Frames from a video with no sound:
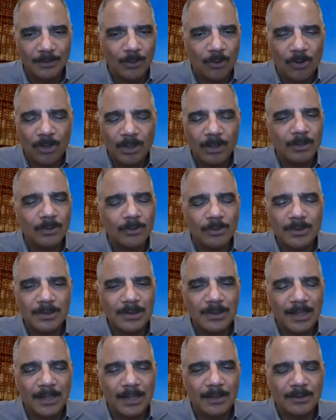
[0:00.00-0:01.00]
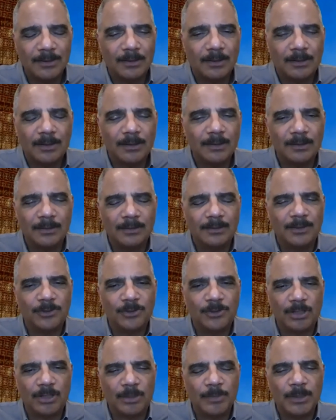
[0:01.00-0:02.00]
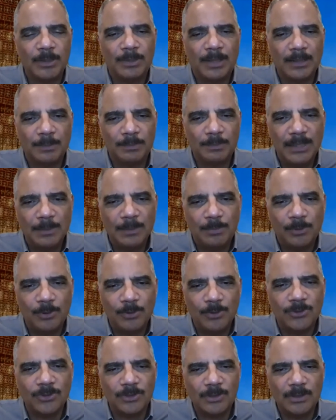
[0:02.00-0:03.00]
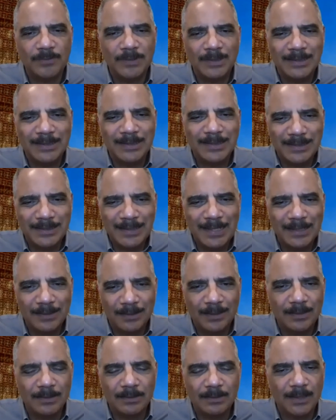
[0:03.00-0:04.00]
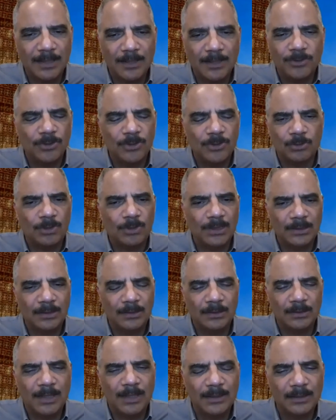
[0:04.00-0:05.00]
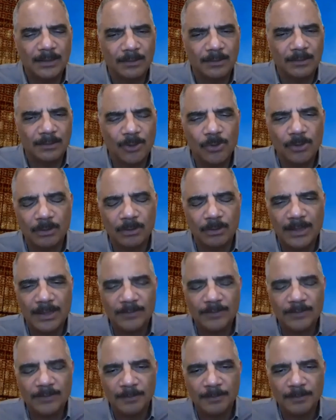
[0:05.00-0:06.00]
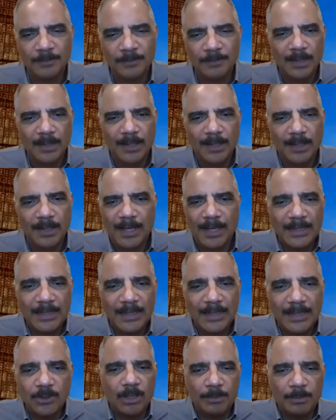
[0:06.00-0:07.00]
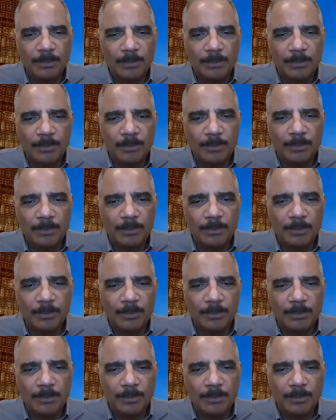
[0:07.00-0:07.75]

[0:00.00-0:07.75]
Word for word: all of those things are determined by the people who serve in state legislatures or at the at the local level and that's all about